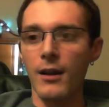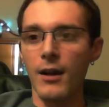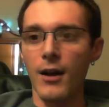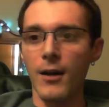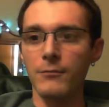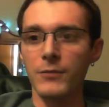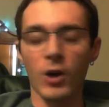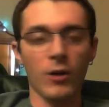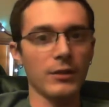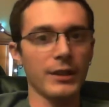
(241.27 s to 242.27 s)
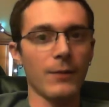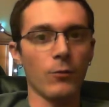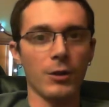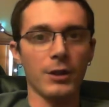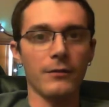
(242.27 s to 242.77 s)
Currently, I'm
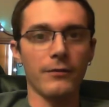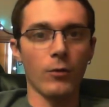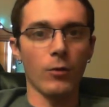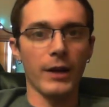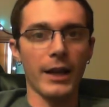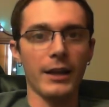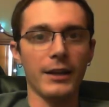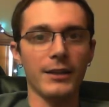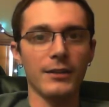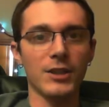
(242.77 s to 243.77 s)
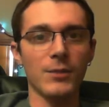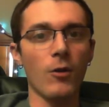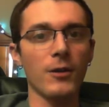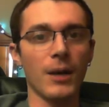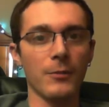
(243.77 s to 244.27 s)
working for a
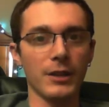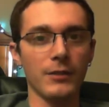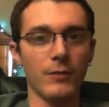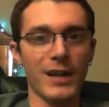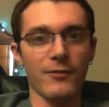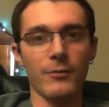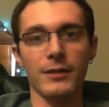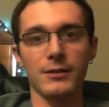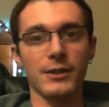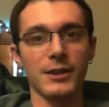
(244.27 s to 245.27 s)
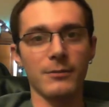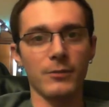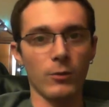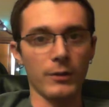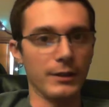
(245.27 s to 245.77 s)
small company. We have about 6
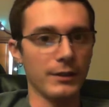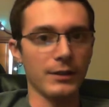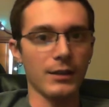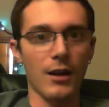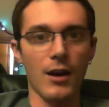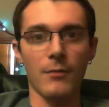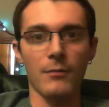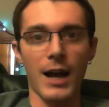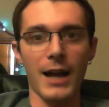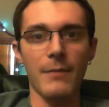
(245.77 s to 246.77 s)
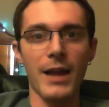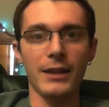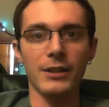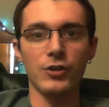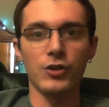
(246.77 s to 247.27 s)
employees. I
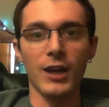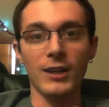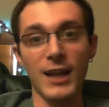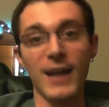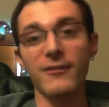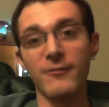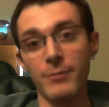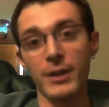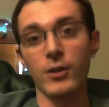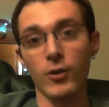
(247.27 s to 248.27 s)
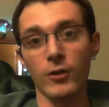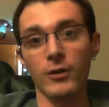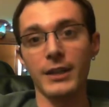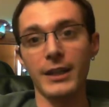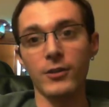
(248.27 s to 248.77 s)
manage a lot of
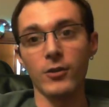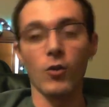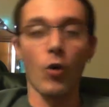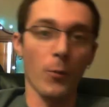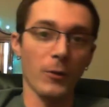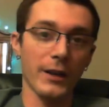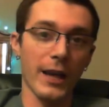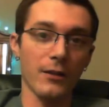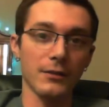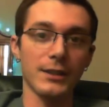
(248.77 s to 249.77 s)
bigger, either corporate accounts.